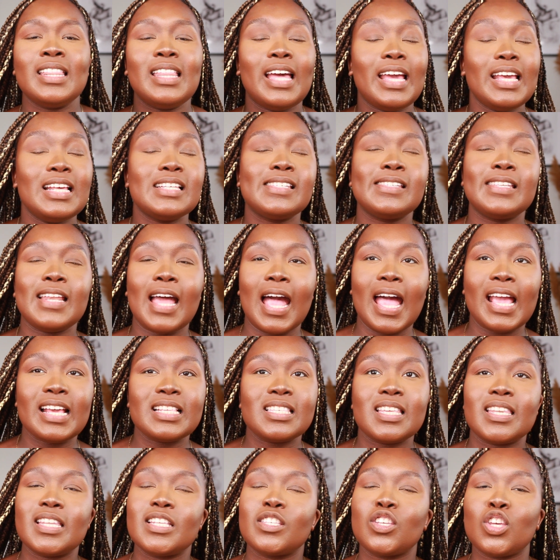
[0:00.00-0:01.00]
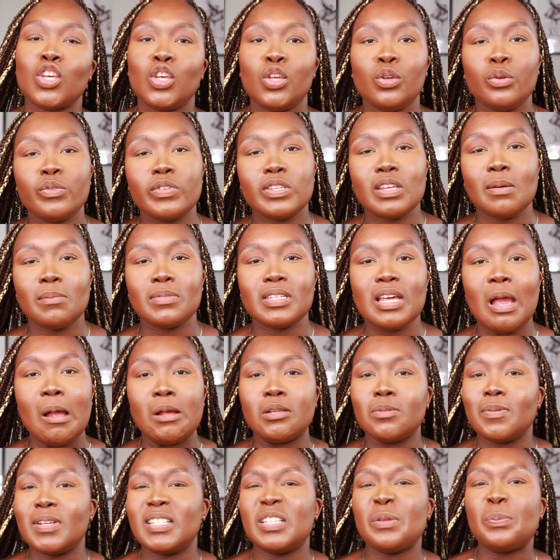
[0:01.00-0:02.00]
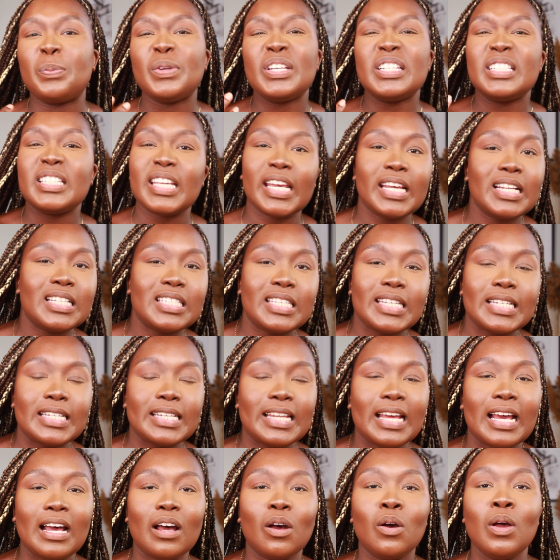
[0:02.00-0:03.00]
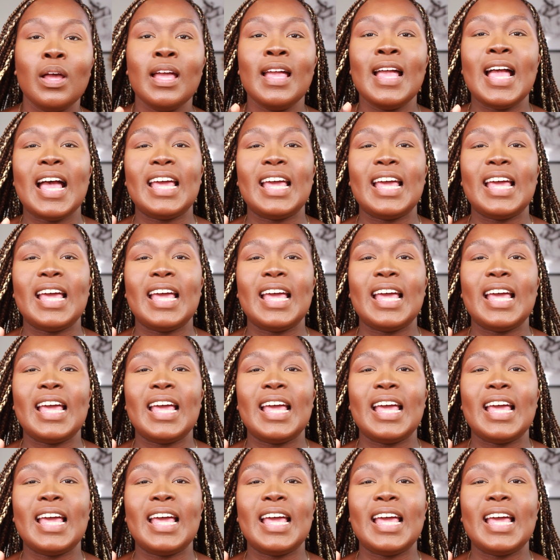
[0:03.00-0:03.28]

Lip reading: That is nice and it's cute sometimes, but it's a bit dated now.